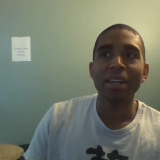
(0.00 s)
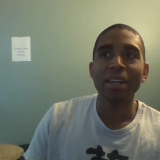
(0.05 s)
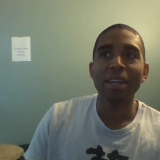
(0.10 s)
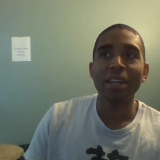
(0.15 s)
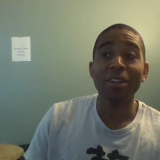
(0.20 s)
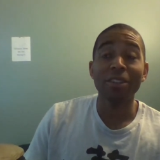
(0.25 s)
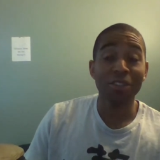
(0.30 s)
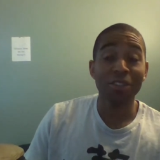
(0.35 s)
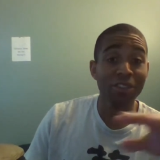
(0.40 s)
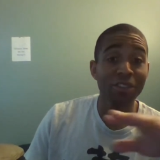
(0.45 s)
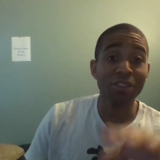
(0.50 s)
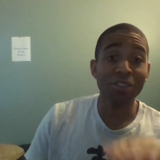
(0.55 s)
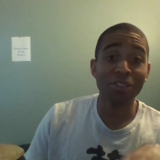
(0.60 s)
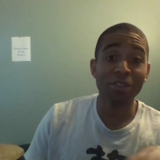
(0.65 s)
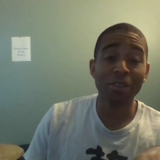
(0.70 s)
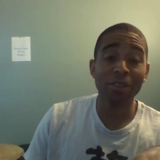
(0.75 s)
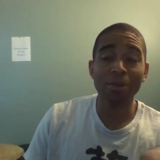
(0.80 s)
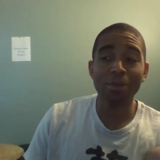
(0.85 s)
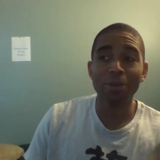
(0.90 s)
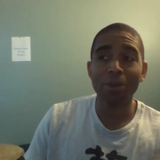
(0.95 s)
And
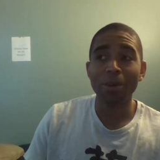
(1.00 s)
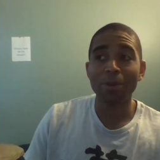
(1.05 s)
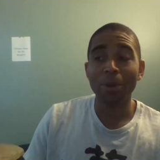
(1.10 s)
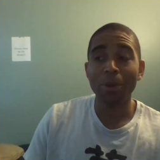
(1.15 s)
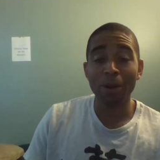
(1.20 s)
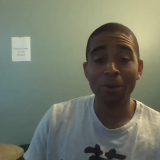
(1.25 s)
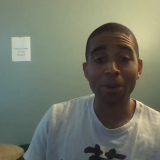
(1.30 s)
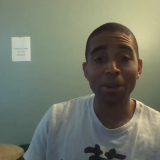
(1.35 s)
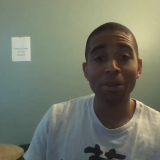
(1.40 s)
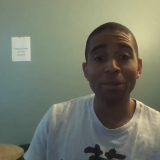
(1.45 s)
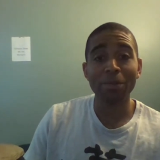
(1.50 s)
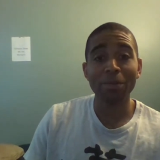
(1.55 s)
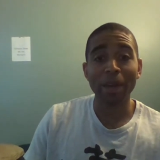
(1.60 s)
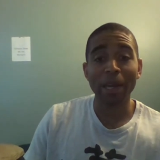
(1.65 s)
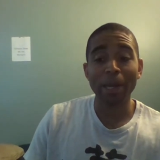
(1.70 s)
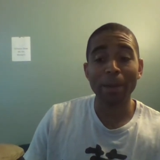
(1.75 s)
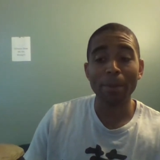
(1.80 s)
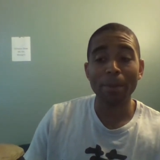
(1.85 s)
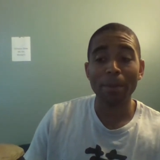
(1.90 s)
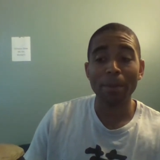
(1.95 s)
just everyone, I'll get in a
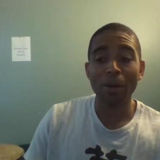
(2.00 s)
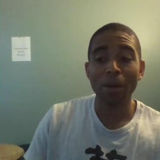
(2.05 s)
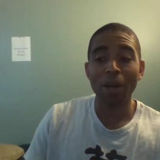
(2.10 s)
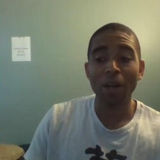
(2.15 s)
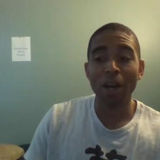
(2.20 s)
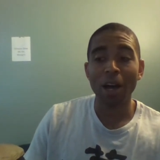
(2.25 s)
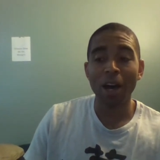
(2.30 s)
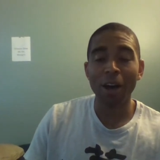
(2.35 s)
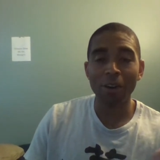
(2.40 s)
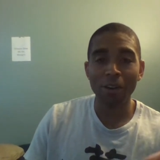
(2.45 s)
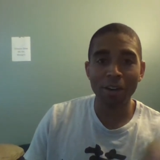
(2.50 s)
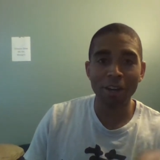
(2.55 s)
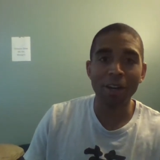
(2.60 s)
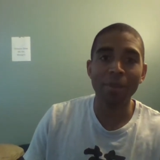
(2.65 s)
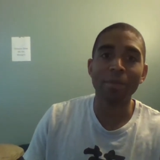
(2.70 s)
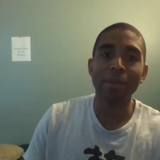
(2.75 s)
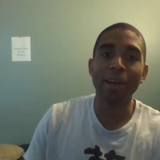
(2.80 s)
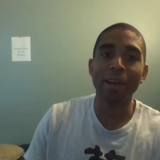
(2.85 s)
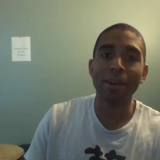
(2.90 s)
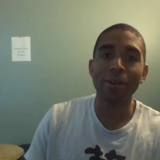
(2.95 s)
fight. I'll
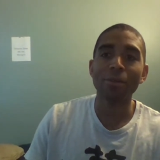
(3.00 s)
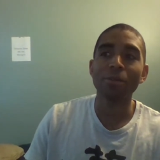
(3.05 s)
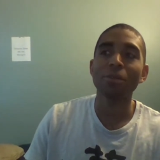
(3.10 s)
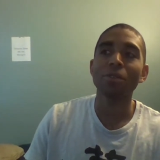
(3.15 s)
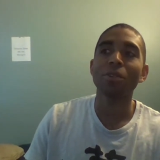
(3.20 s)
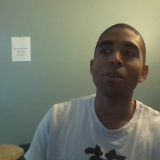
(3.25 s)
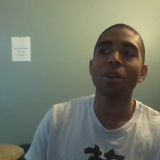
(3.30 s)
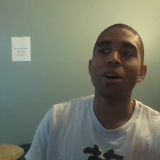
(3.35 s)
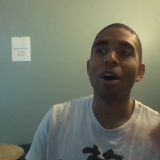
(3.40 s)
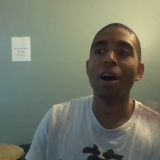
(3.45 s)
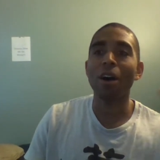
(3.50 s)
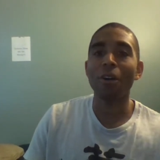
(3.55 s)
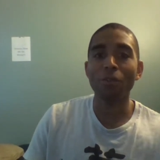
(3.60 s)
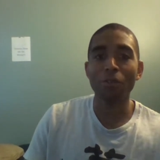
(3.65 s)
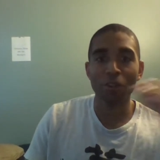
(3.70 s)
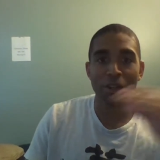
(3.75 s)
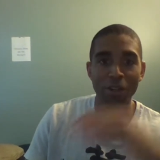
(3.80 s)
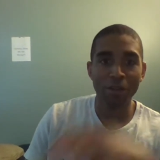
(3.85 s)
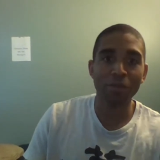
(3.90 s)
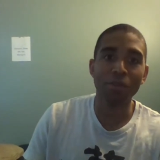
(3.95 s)
calm down. I'll
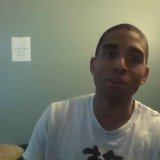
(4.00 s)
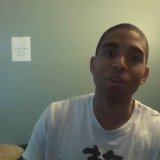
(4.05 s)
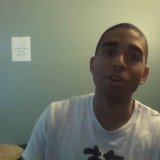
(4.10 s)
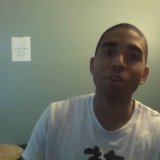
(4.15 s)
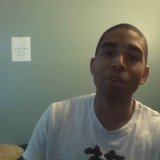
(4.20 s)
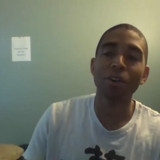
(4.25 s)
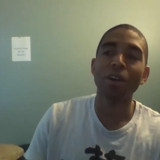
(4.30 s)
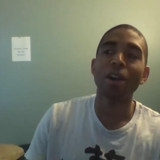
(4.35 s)
forgive her.